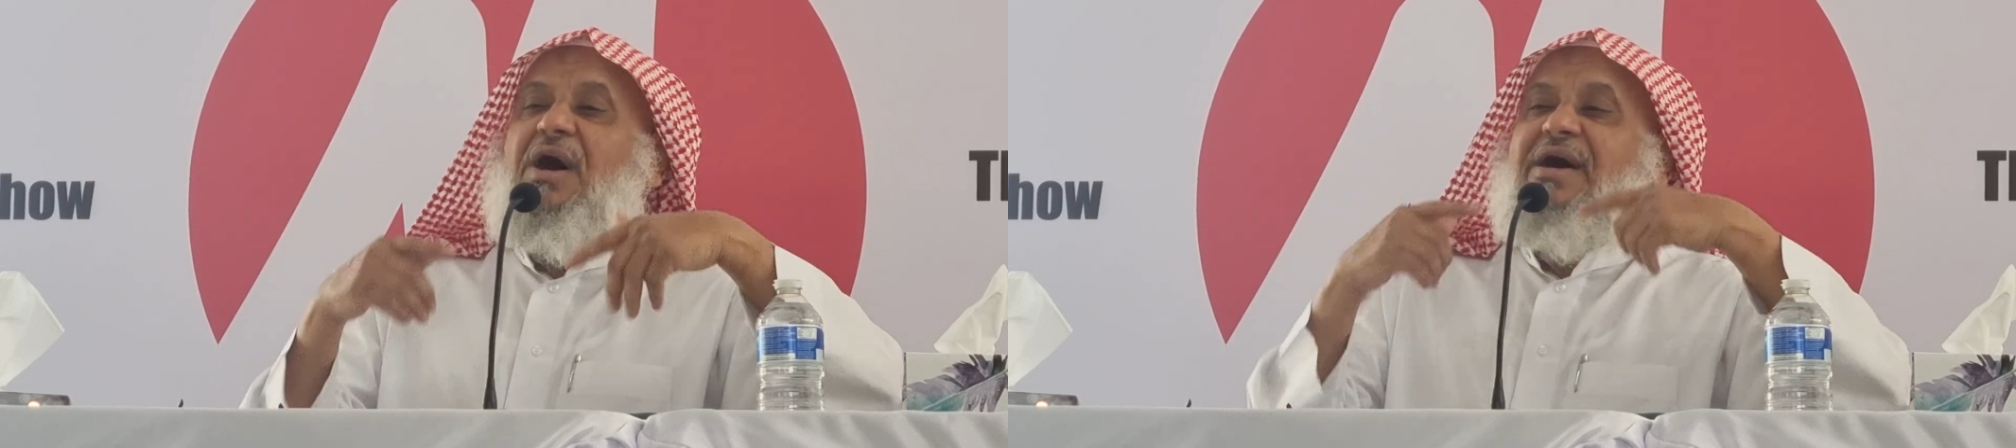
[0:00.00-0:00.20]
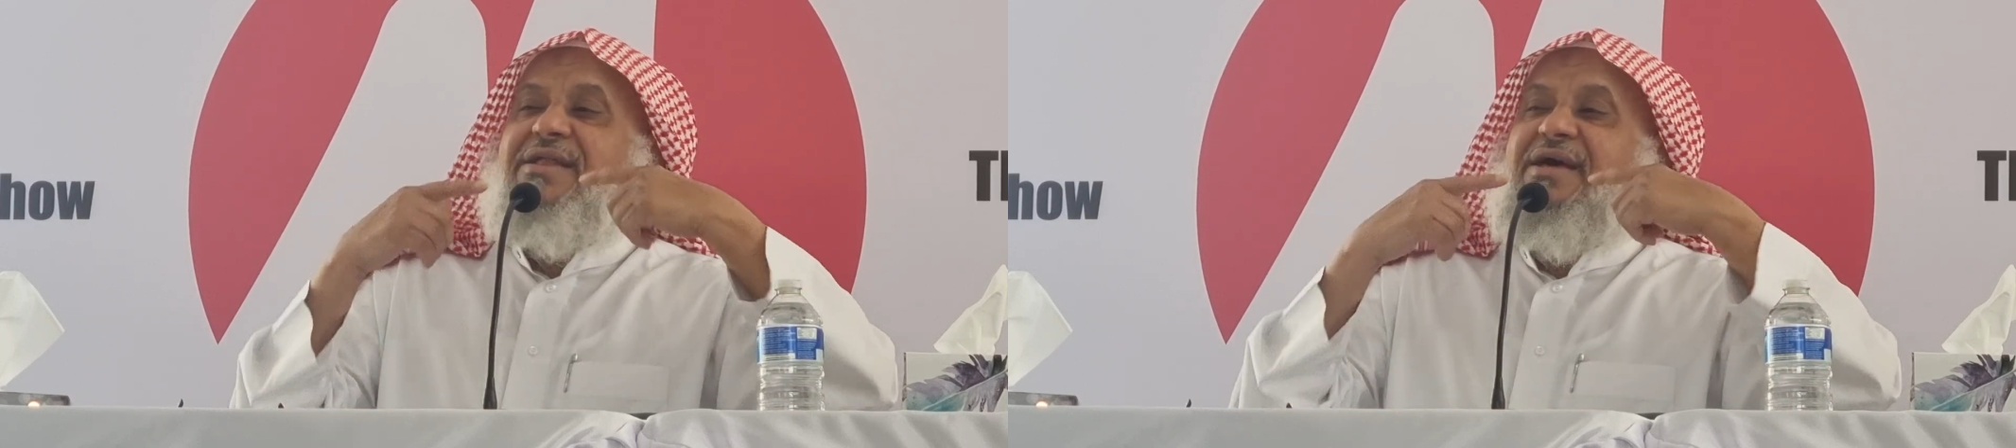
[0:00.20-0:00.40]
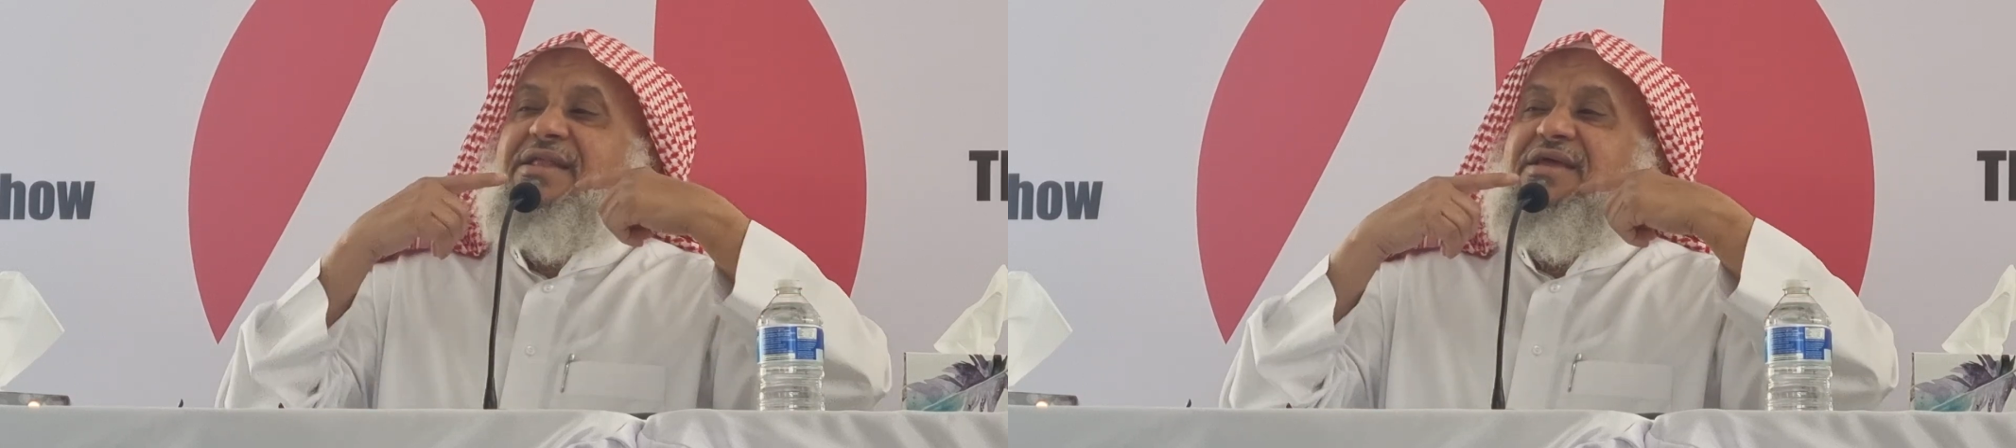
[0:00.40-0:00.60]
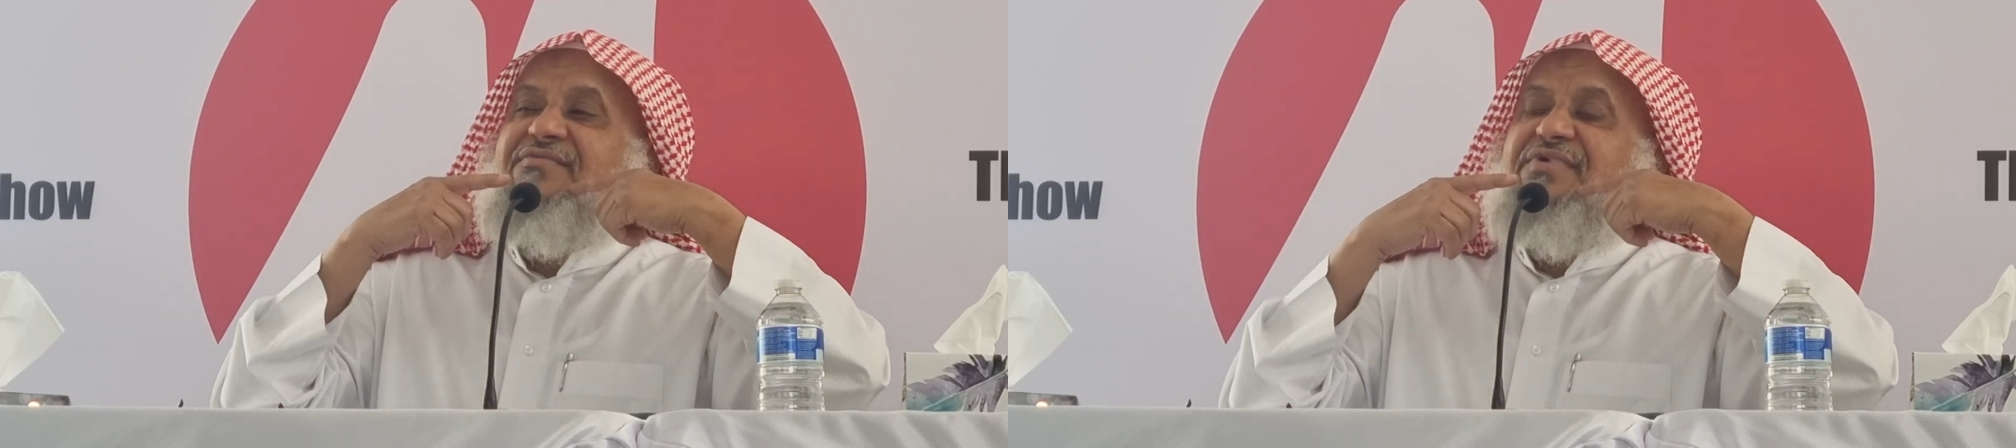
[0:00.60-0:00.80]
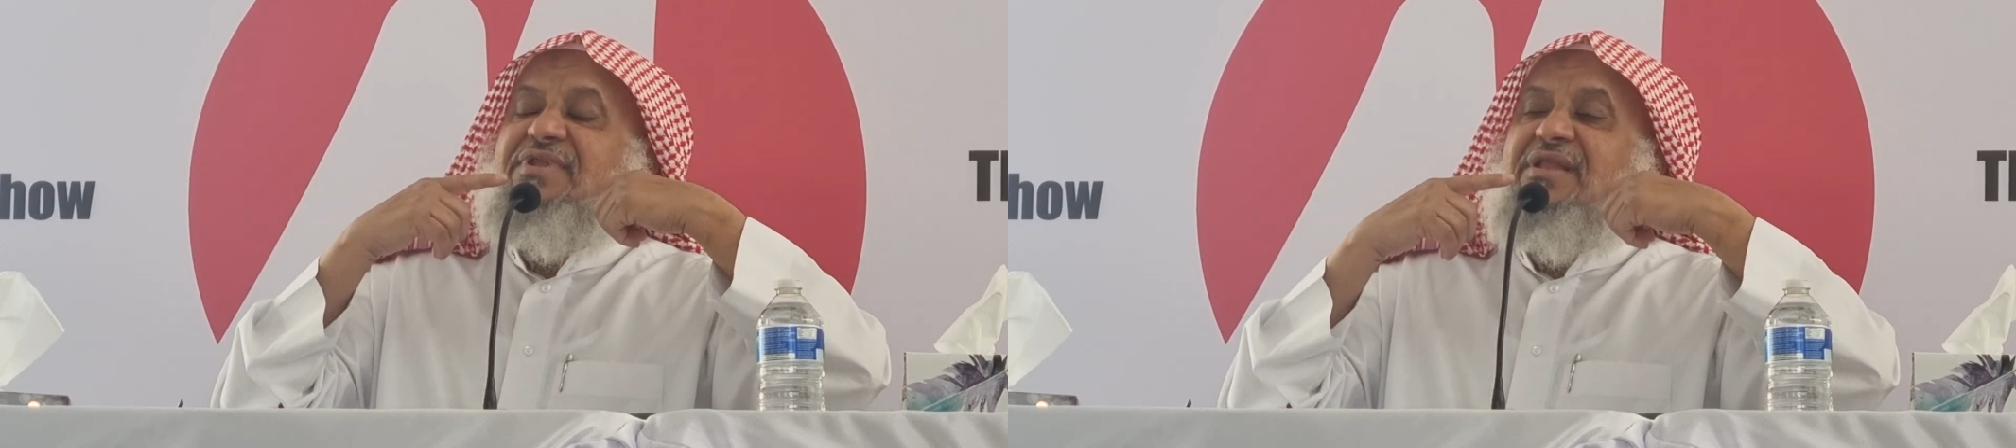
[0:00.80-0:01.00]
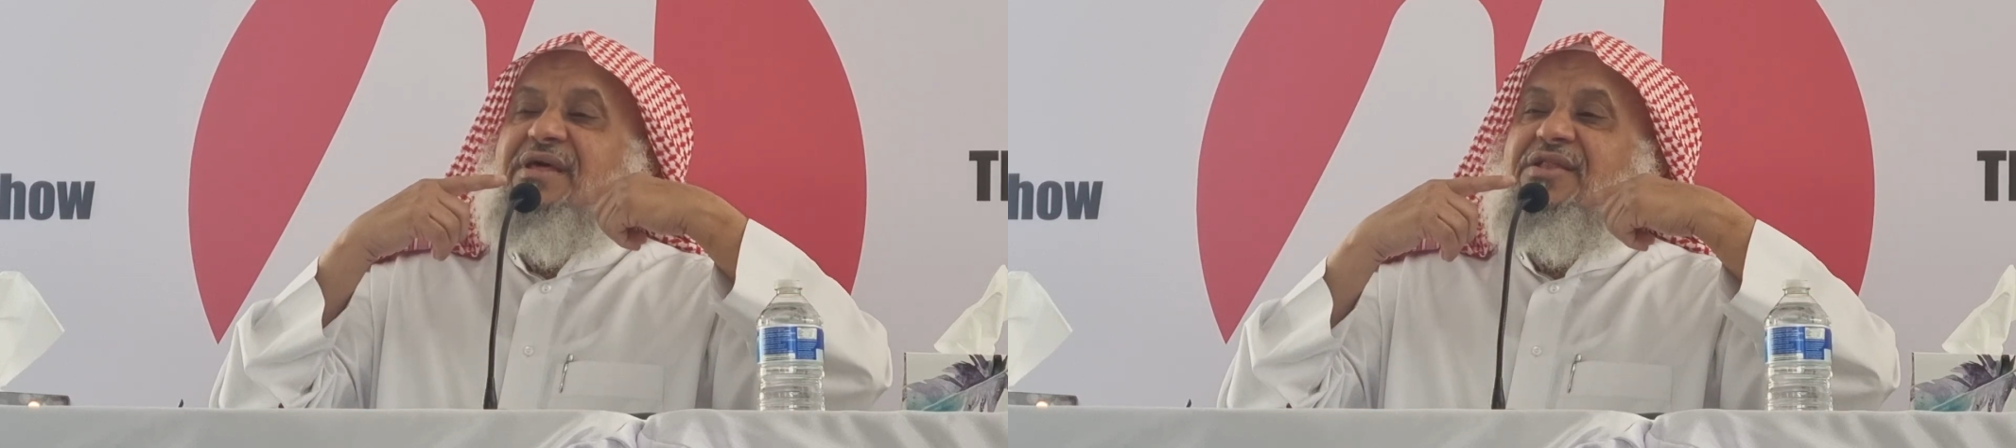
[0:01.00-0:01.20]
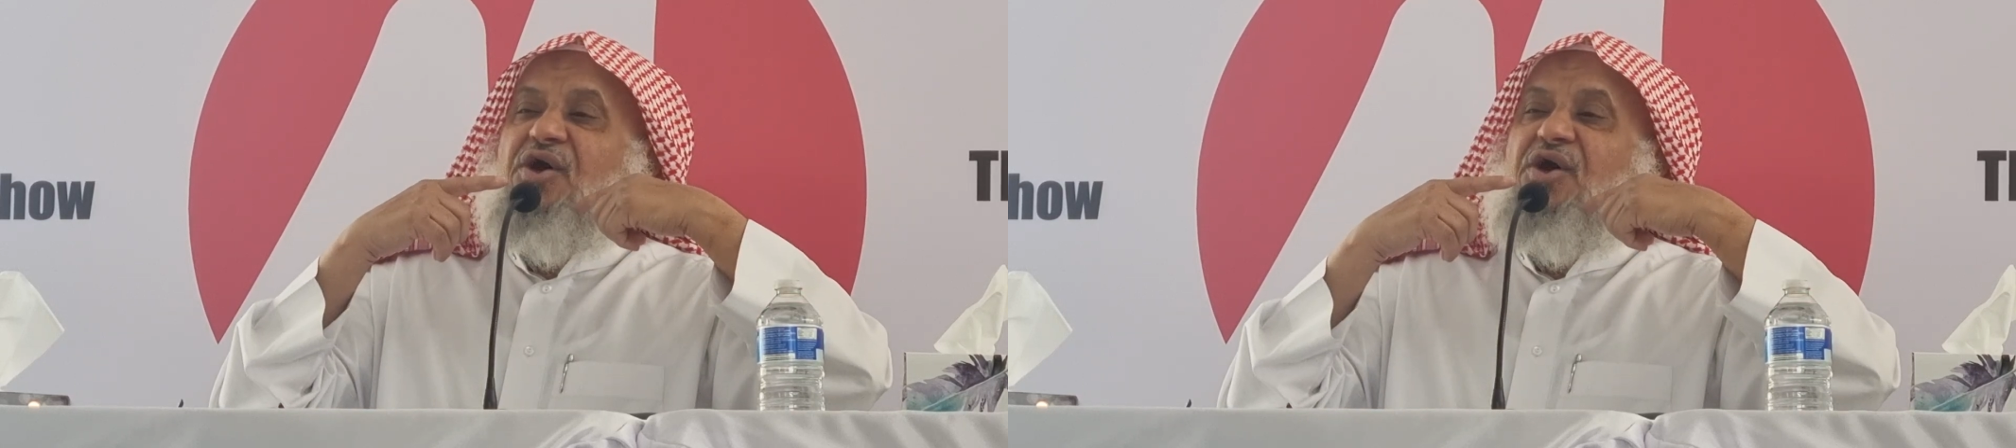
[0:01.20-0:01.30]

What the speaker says: you are not even